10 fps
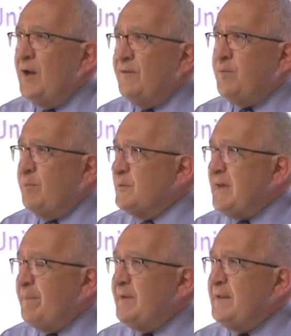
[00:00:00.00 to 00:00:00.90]
of what was
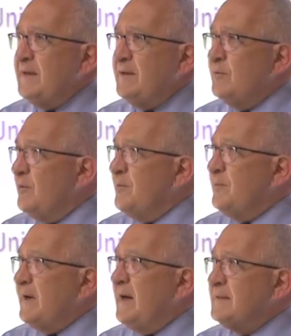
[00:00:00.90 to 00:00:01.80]
happening in
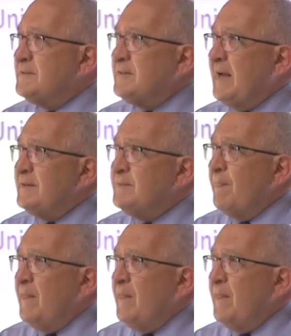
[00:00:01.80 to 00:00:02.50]
Northern Rakhine State.